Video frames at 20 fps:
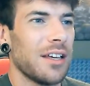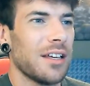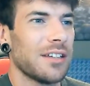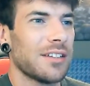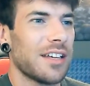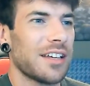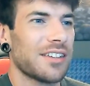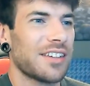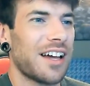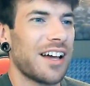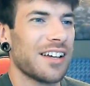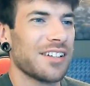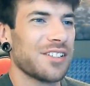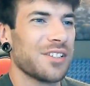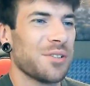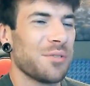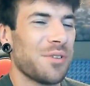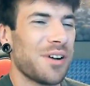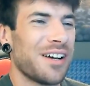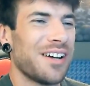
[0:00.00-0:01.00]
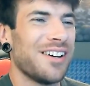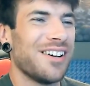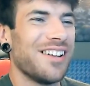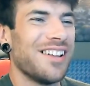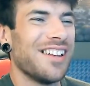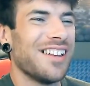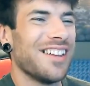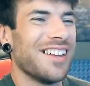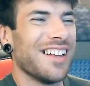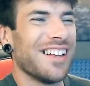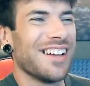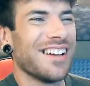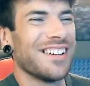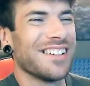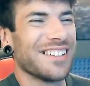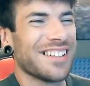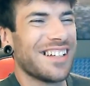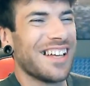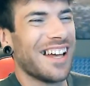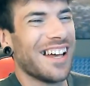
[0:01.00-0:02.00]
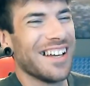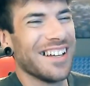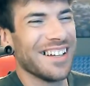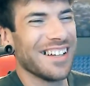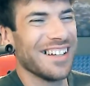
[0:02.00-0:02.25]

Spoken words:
Take that as you will. Okay.